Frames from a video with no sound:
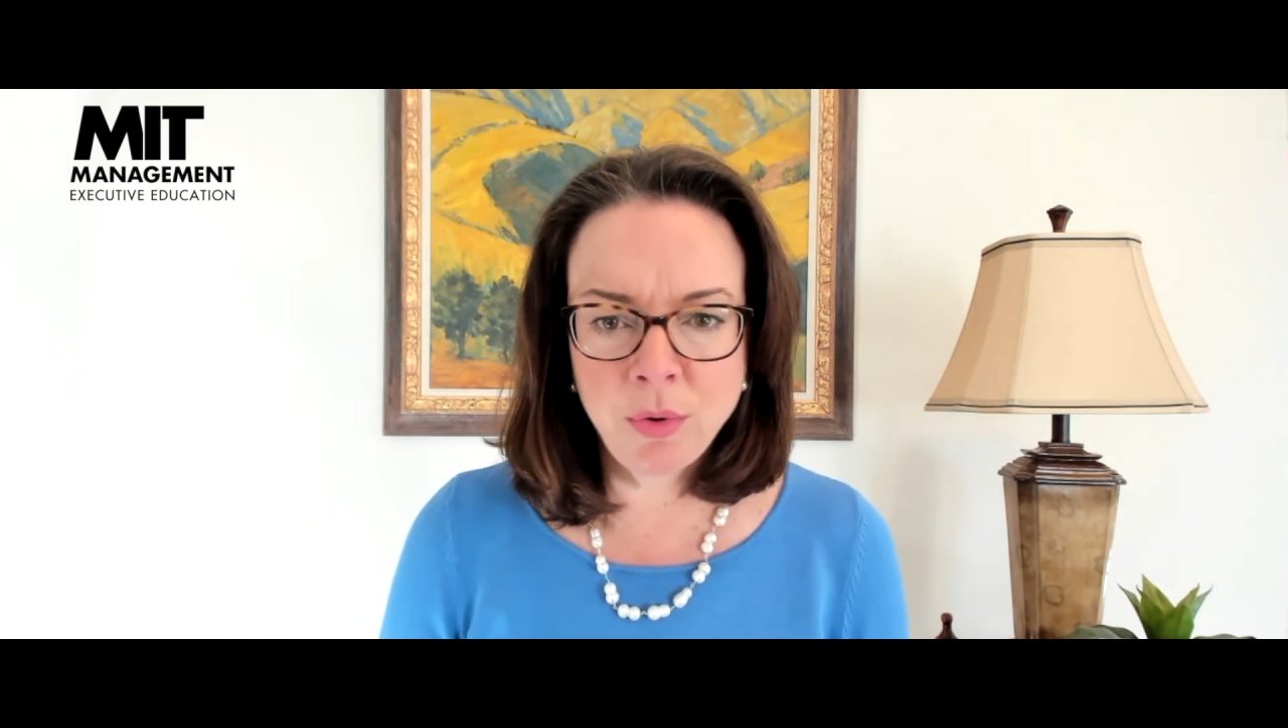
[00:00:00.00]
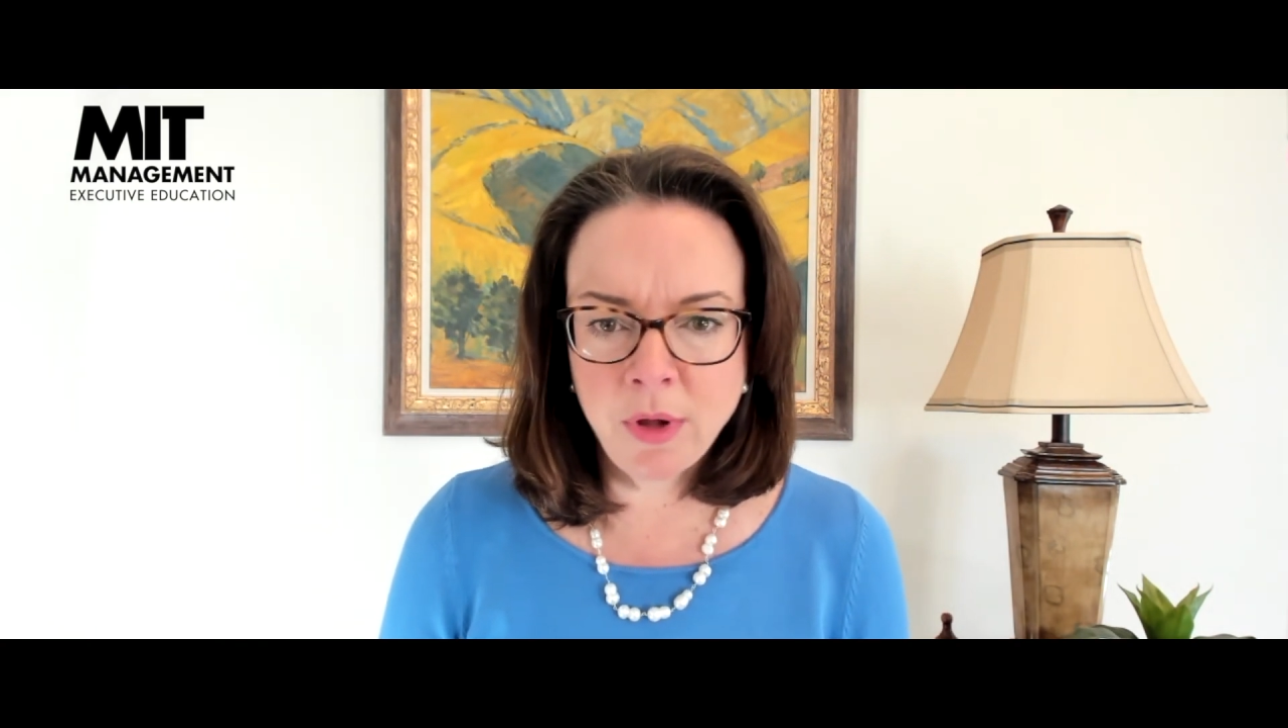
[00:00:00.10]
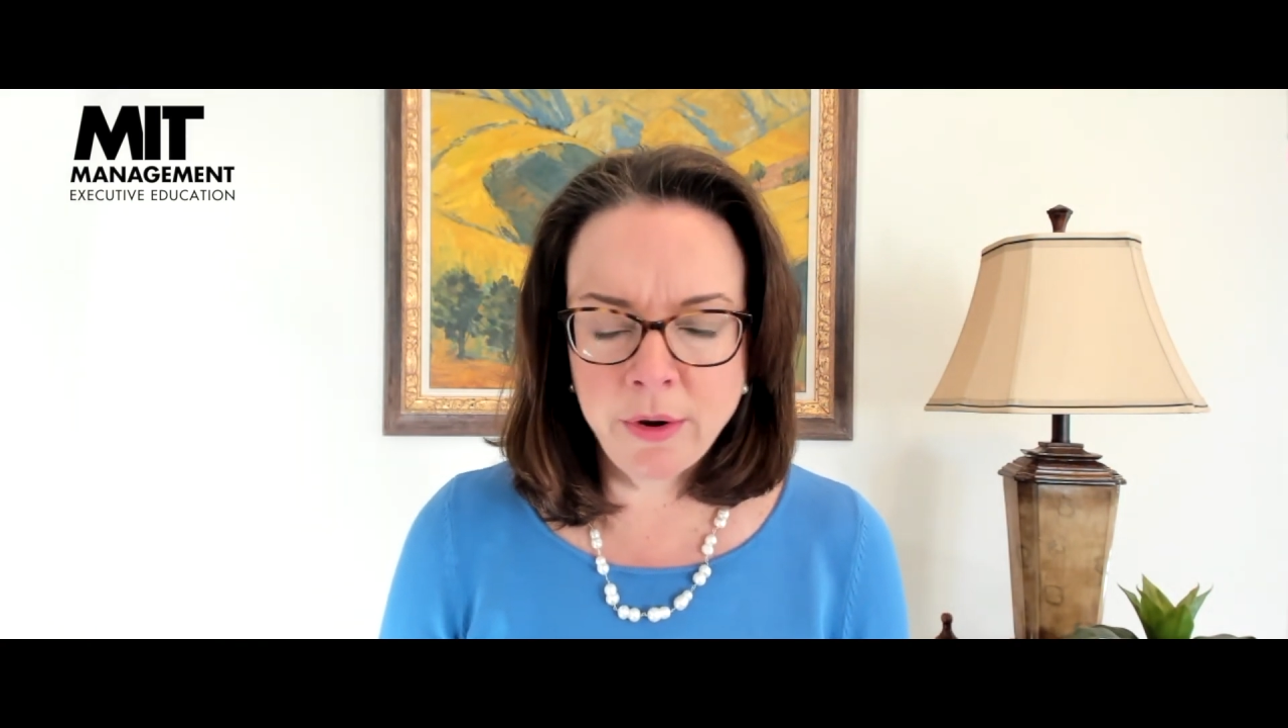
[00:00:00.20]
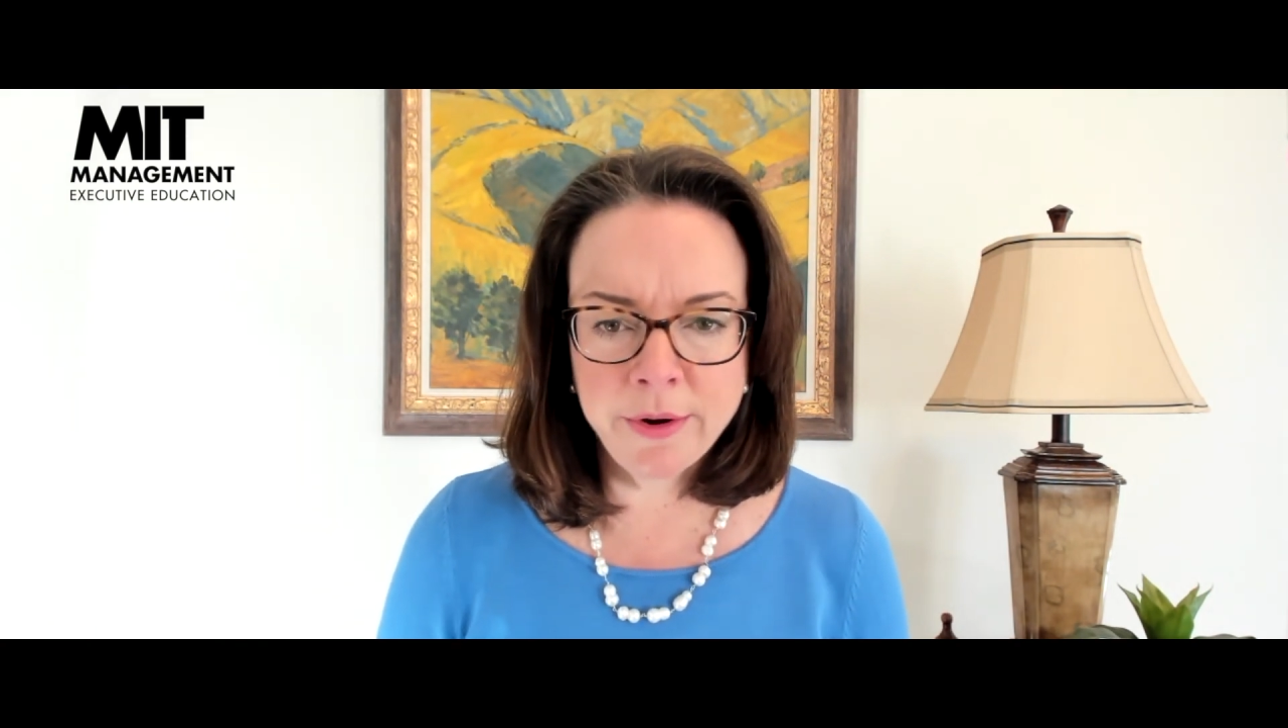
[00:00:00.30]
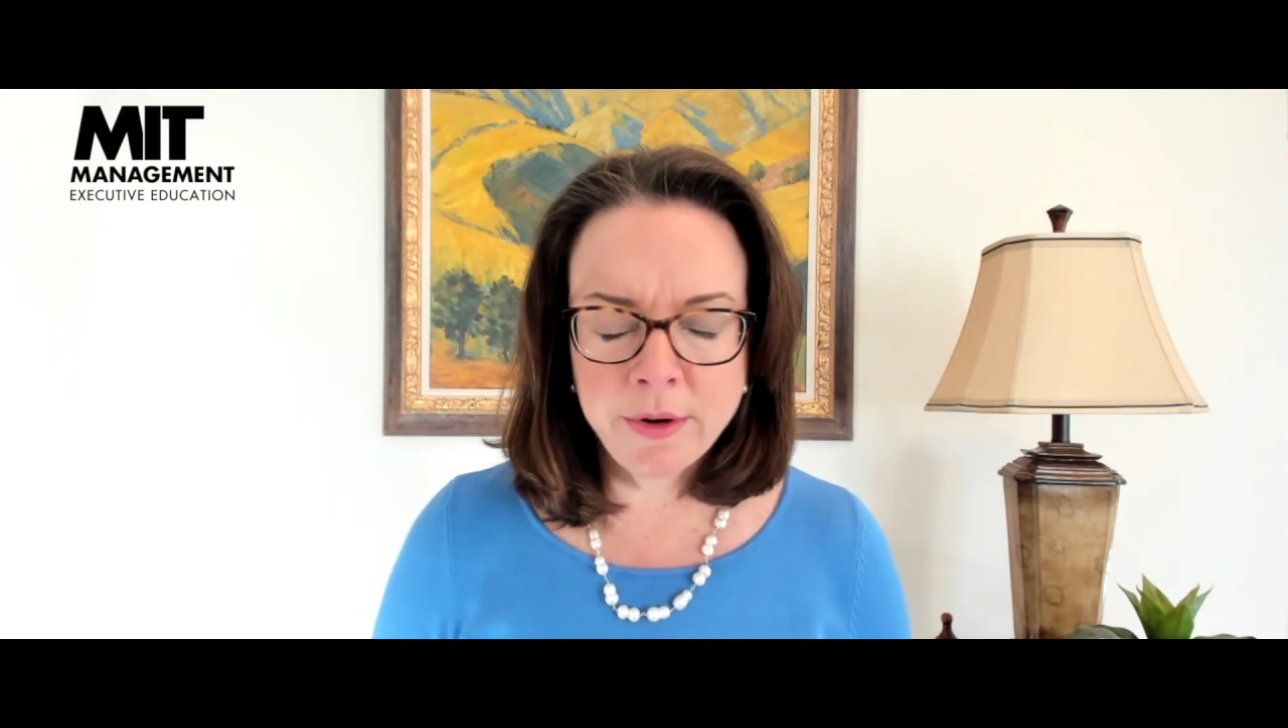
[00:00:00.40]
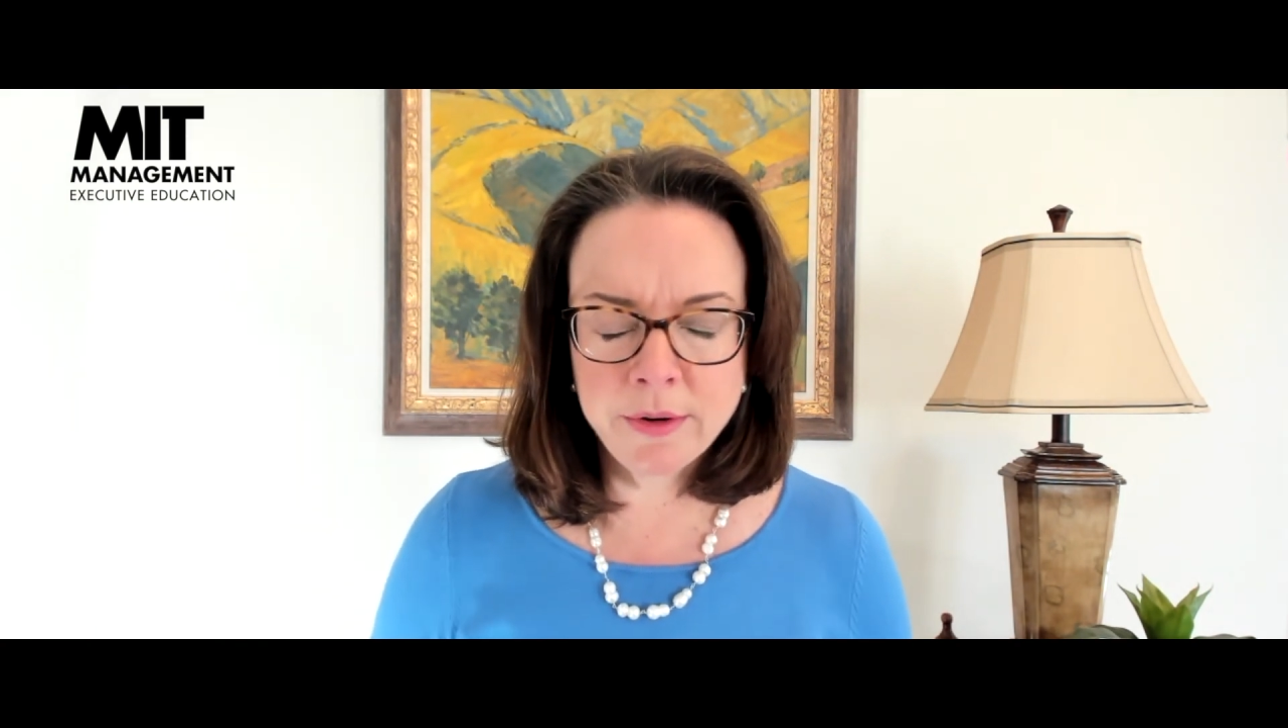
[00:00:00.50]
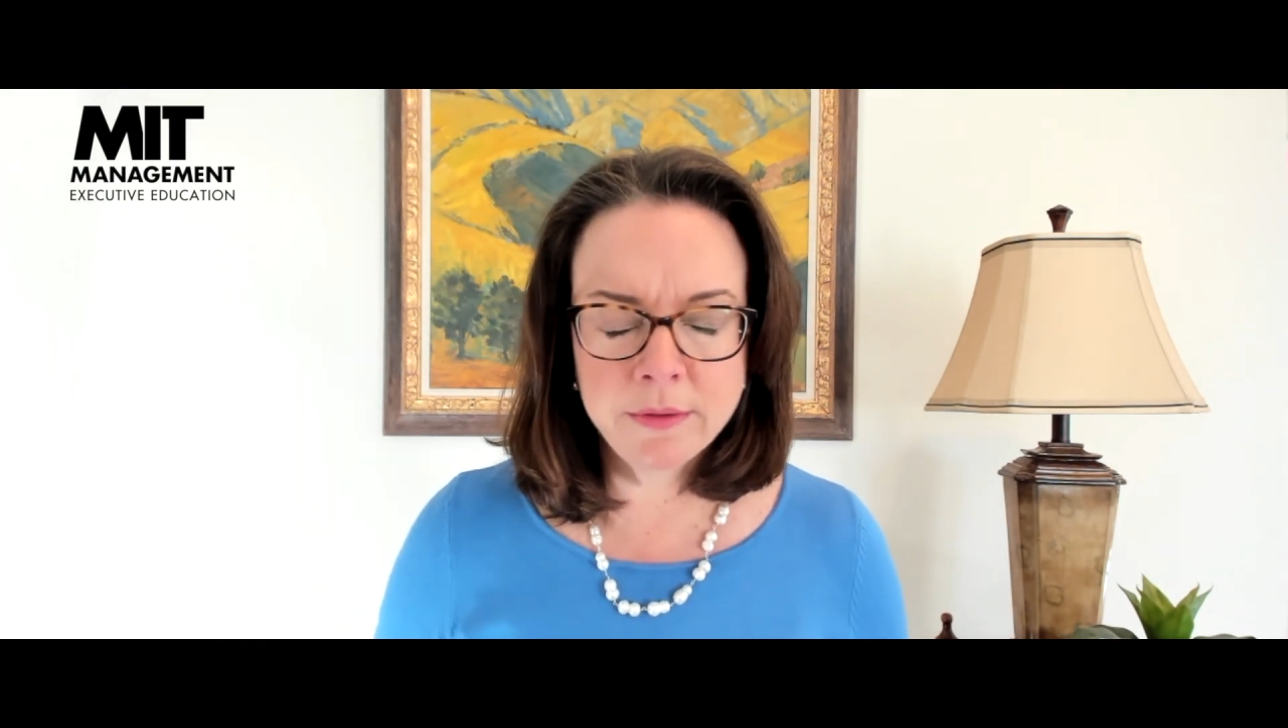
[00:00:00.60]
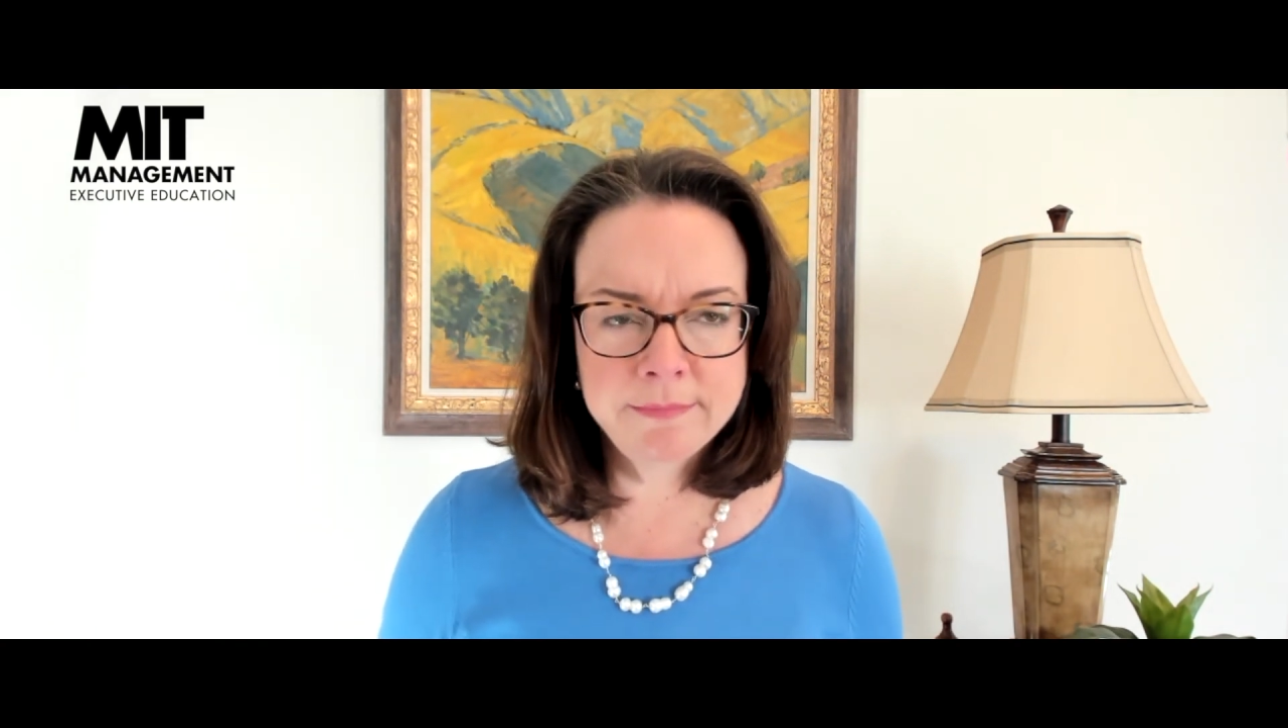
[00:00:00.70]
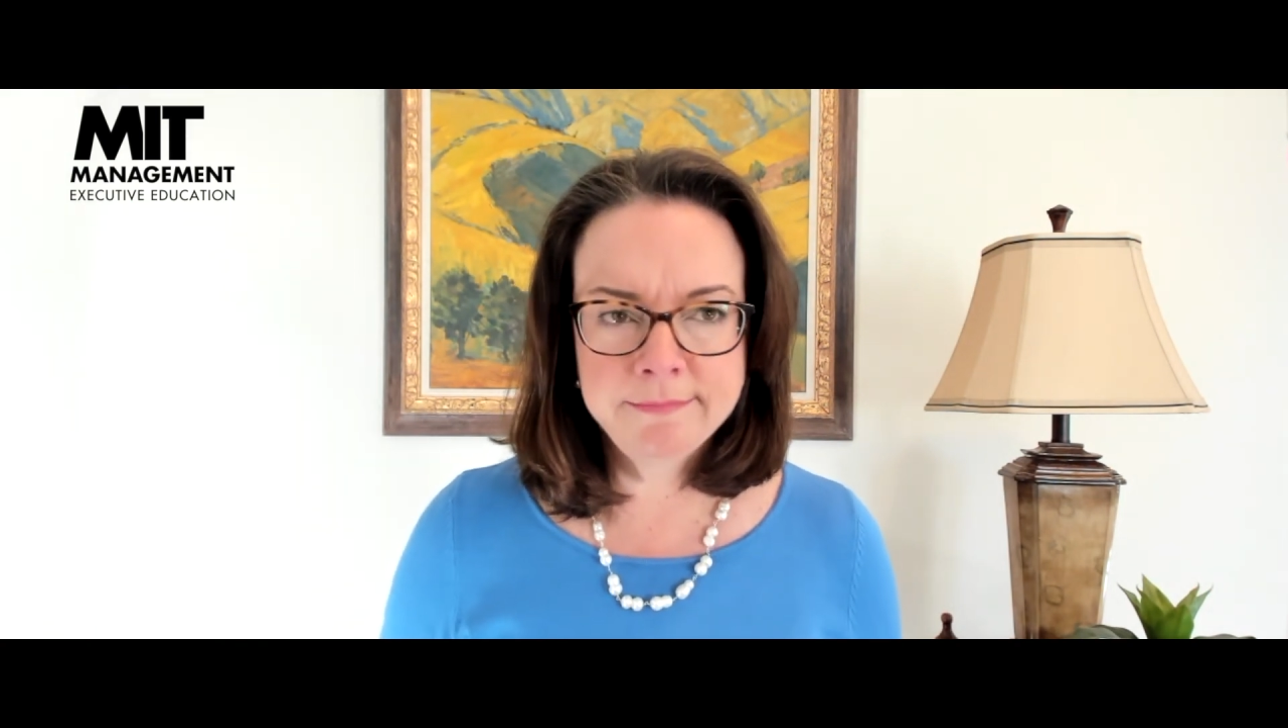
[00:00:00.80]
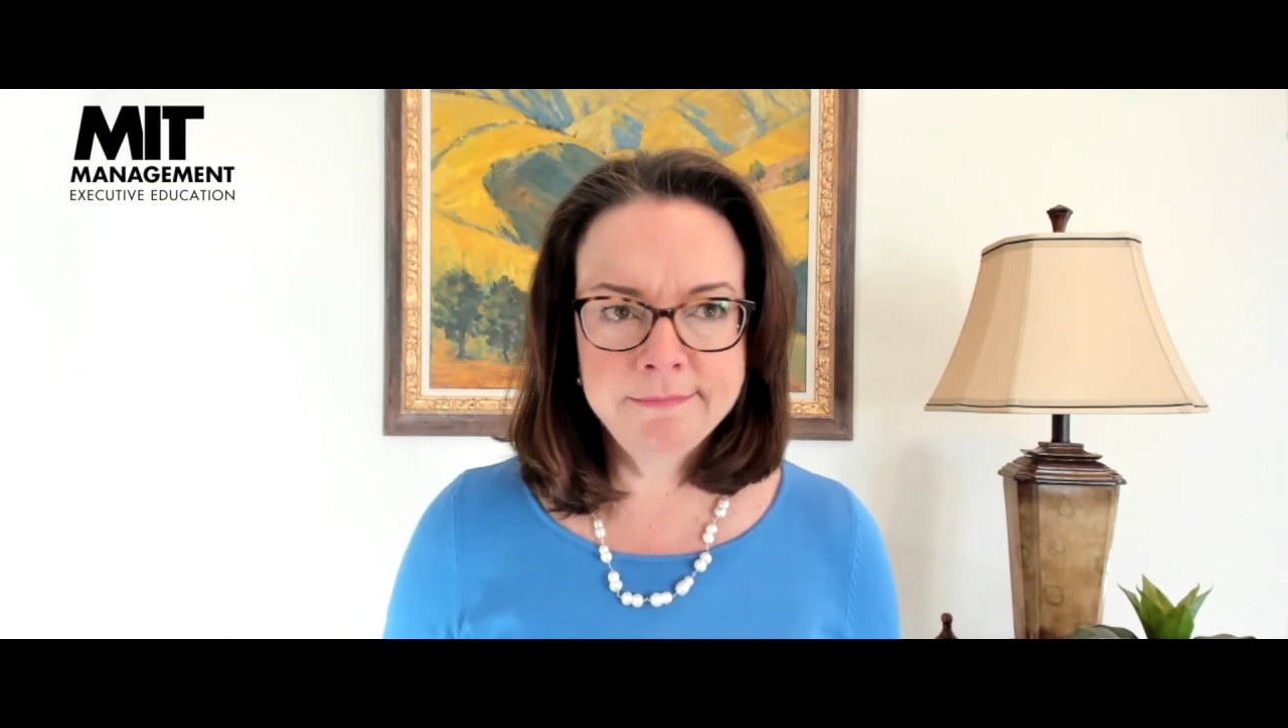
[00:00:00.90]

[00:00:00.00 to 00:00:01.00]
longer